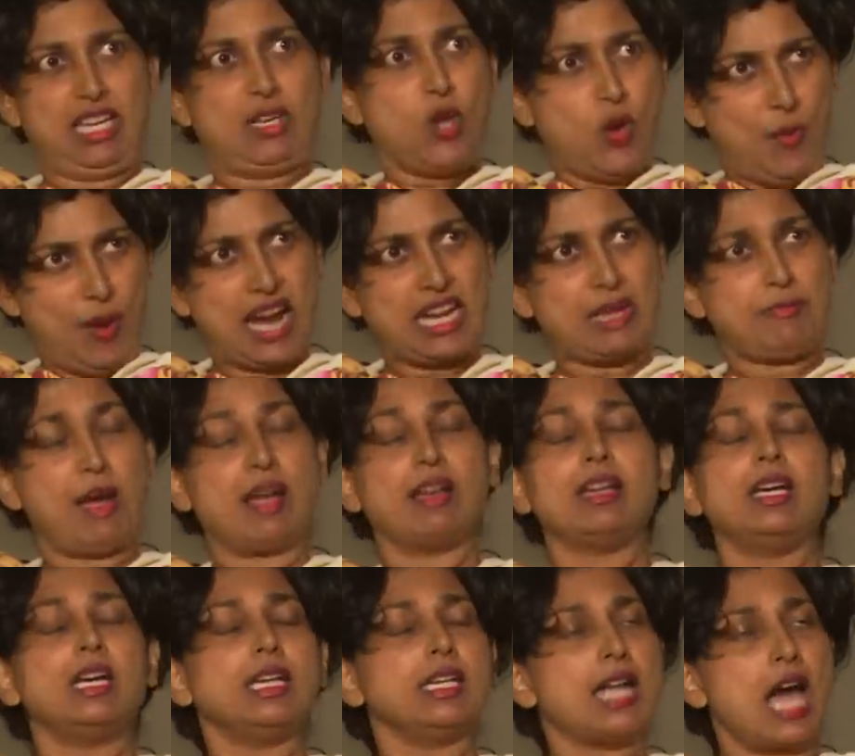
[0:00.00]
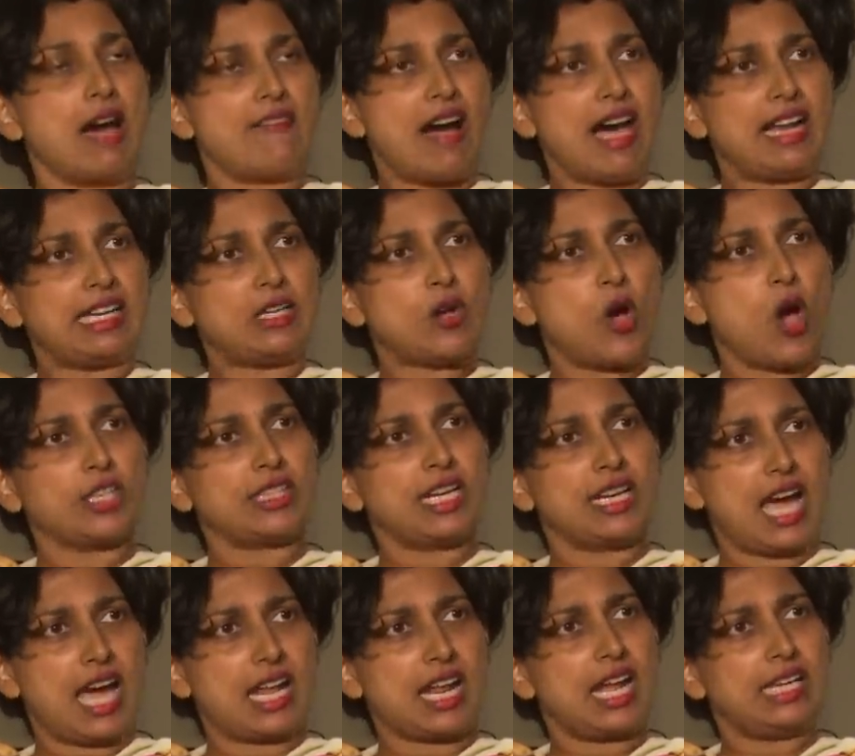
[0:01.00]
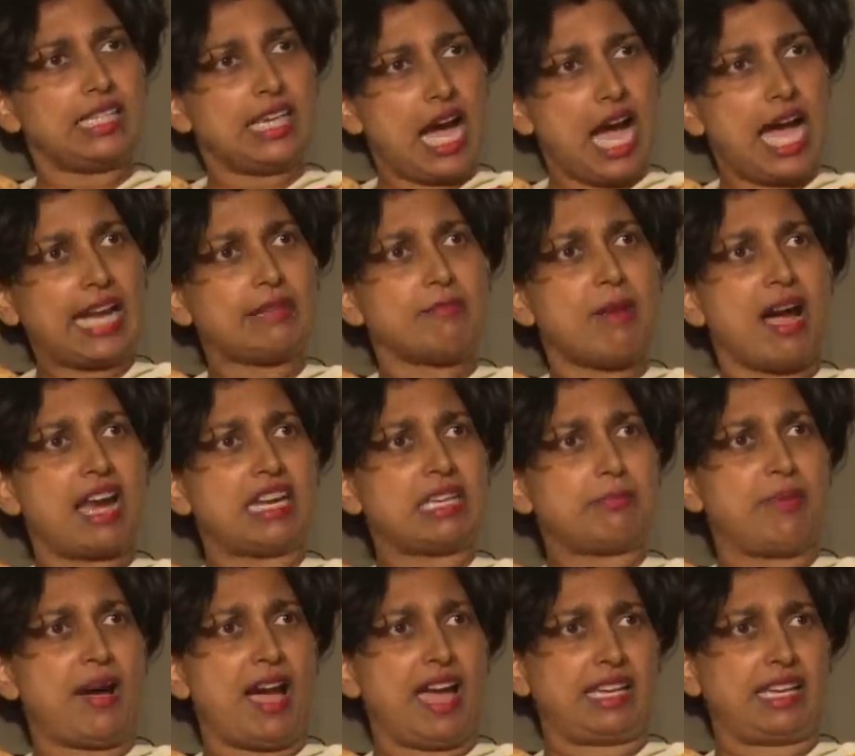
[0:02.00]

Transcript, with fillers: No Mani Nawali North and Arali are in Mani